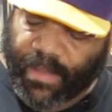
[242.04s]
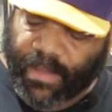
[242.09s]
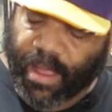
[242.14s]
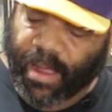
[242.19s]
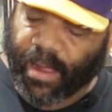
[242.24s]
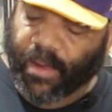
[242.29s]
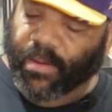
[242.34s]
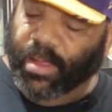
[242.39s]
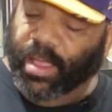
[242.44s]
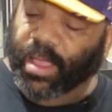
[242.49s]

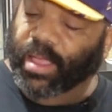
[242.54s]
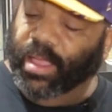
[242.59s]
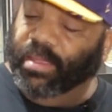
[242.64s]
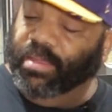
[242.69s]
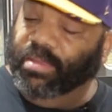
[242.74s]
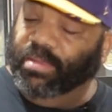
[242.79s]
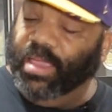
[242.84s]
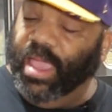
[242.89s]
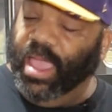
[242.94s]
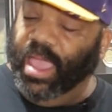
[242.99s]
our
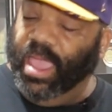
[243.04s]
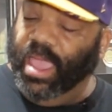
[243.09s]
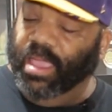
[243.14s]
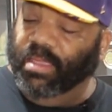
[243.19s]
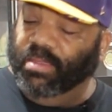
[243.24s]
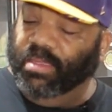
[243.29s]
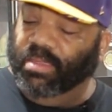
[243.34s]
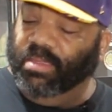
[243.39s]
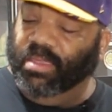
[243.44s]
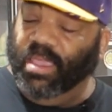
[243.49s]

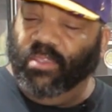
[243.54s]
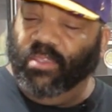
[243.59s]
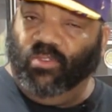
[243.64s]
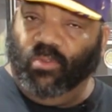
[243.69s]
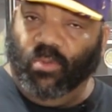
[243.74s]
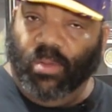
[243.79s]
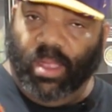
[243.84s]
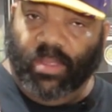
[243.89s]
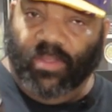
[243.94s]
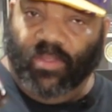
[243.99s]
Tsangs
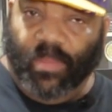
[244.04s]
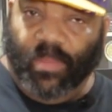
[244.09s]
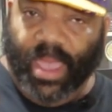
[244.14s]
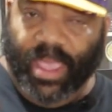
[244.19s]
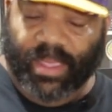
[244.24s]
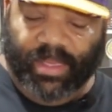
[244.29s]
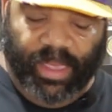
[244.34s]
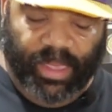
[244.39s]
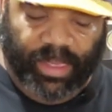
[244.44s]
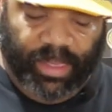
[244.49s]
Szechuan
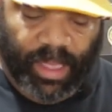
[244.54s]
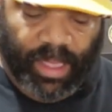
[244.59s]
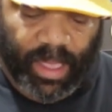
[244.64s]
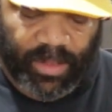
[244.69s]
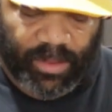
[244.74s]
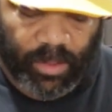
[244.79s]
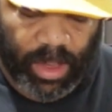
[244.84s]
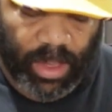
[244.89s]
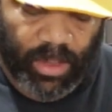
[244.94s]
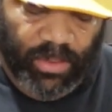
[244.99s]
spicy
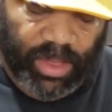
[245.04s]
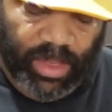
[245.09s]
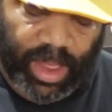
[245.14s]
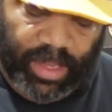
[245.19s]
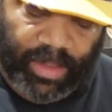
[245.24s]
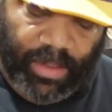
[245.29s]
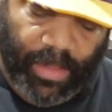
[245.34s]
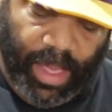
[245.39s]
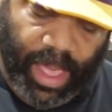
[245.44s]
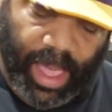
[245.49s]
sauce we're using
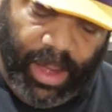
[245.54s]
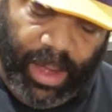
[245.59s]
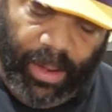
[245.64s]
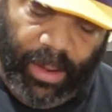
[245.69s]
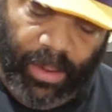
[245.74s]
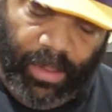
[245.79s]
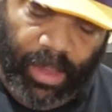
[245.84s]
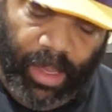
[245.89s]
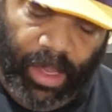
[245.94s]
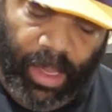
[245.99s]
as a
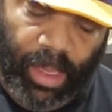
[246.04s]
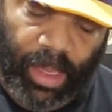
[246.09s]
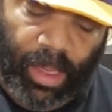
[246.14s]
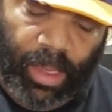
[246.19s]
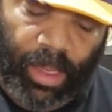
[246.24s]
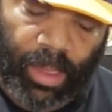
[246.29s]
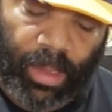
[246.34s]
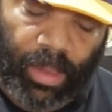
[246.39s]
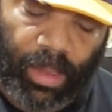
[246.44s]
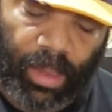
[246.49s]
binder.
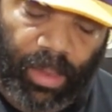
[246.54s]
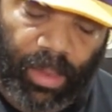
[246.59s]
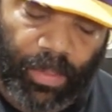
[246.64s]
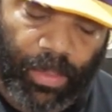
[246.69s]
You can